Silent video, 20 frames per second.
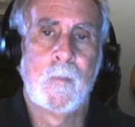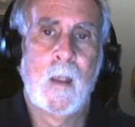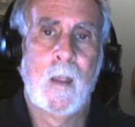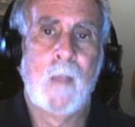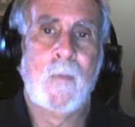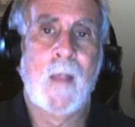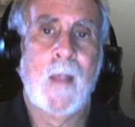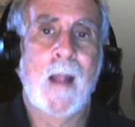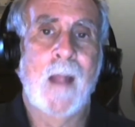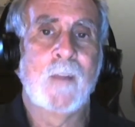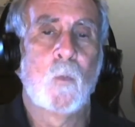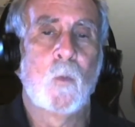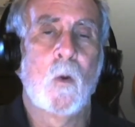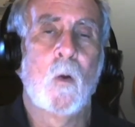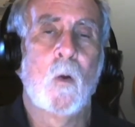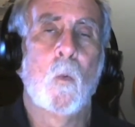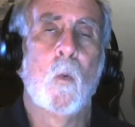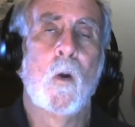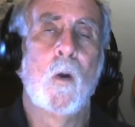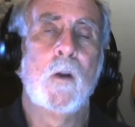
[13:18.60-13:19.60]
And that's
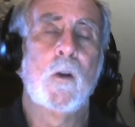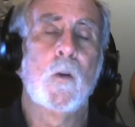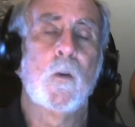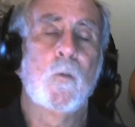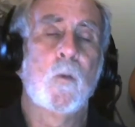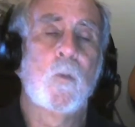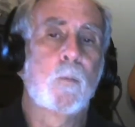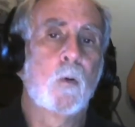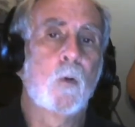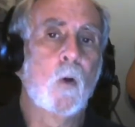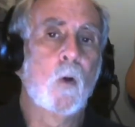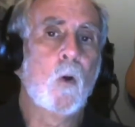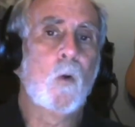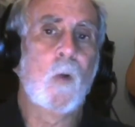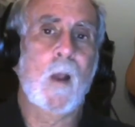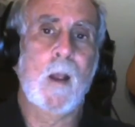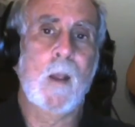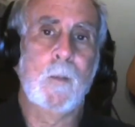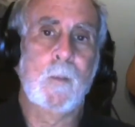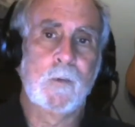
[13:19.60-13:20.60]
where wonderful
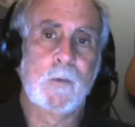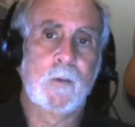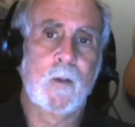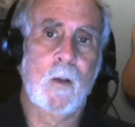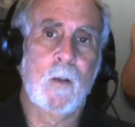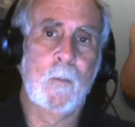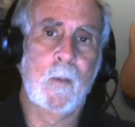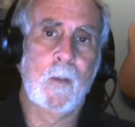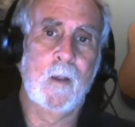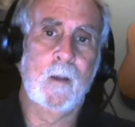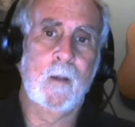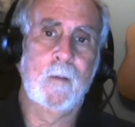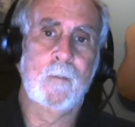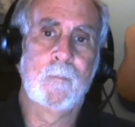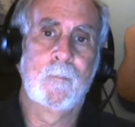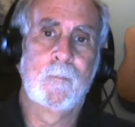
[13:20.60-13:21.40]
programs come in.